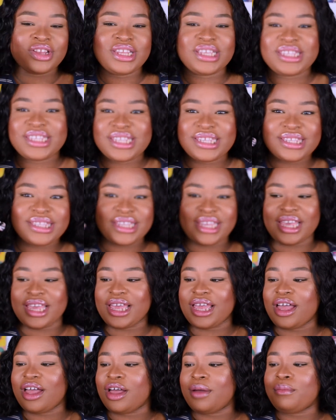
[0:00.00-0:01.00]
this is
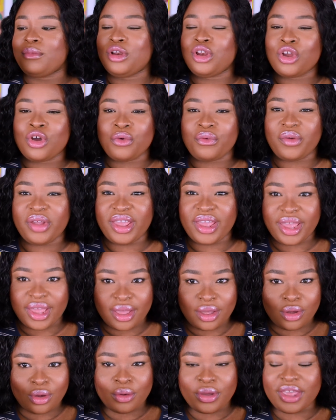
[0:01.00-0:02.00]
the
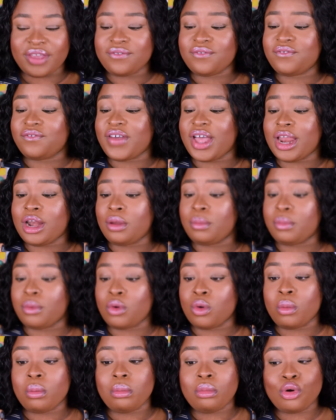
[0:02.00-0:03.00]
L'Oreal
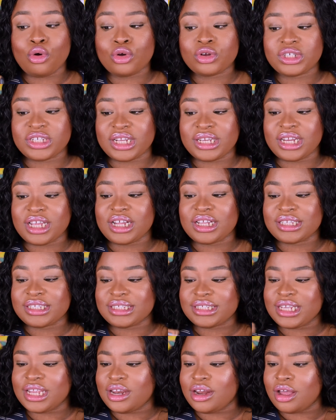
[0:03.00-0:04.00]
Infallible Modern
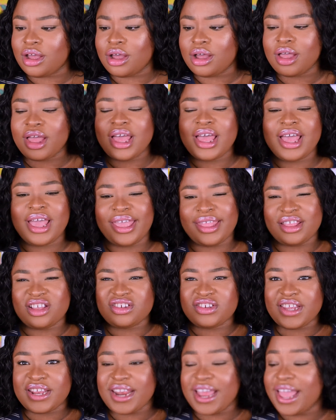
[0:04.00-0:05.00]
Concealer, and the
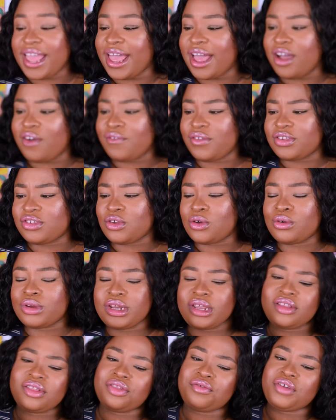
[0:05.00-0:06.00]
shade I have is
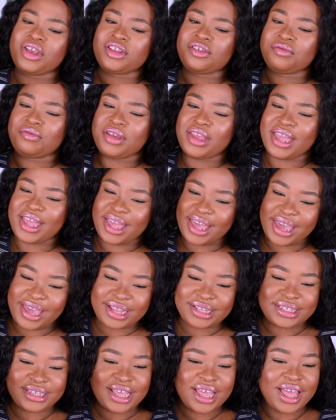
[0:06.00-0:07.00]
only
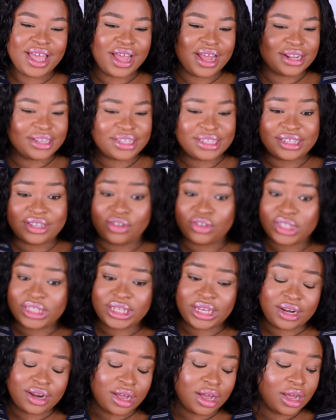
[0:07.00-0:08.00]
338. This
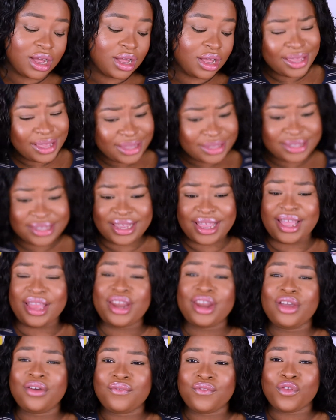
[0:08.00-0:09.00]
concealer is
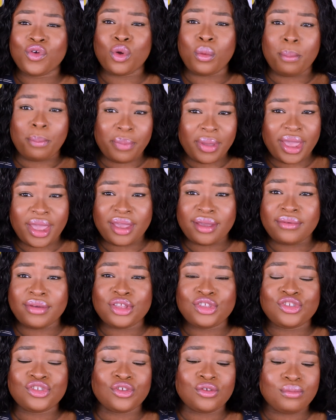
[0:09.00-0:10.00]
kind of
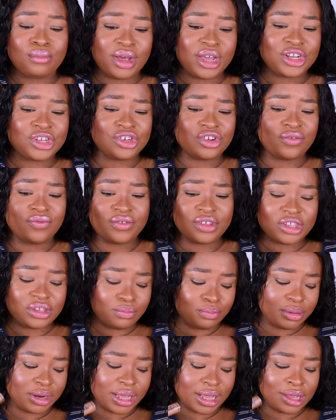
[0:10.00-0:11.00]
comparing to my Juvia's
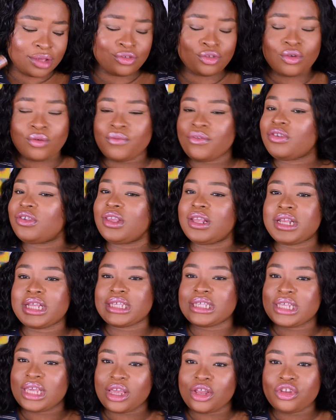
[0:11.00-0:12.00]
Place. Obviously the
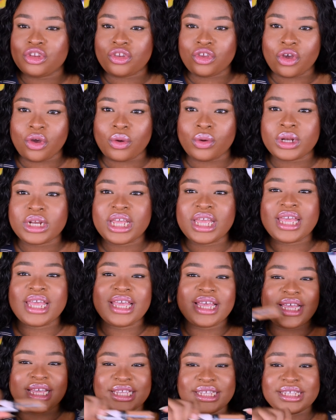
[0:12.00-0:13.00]
skin tone
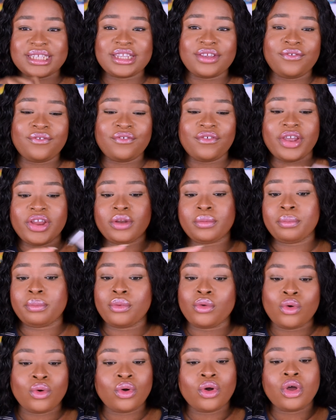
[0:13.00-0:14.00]
is different,
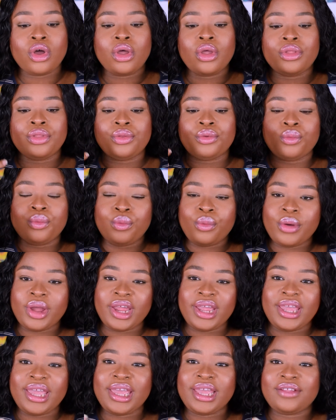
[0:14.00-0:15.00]
but the
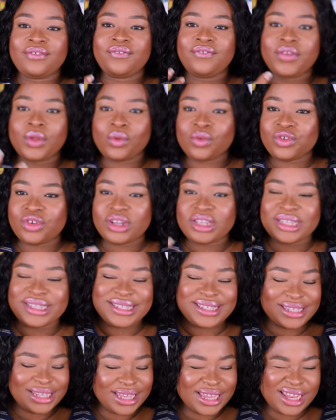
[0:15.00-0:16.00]
way it feels on the
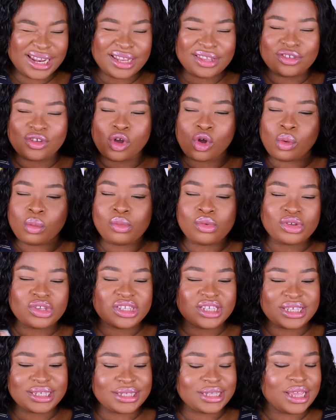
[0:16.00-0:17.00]
skin is almost
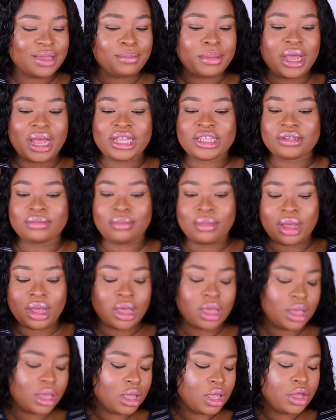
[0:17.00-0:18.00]
the same as
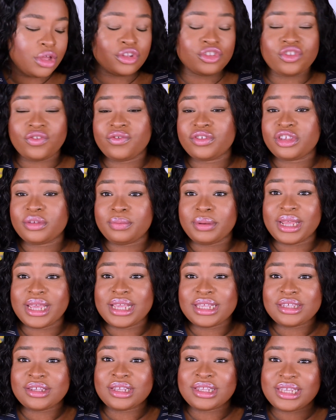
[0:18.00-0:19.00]
my Juvia's
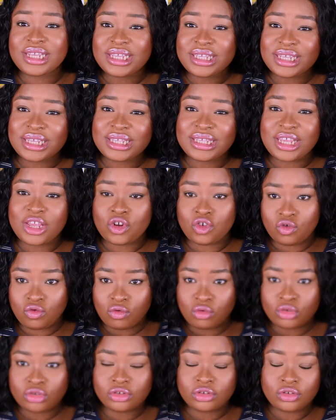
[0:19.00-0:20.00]
Place. So this is a
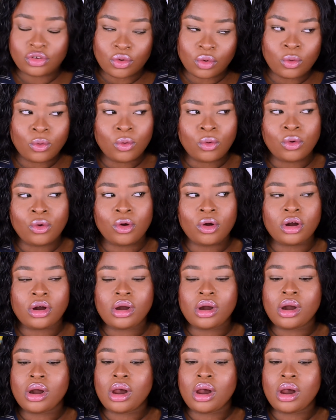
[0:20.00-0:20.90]
drugstore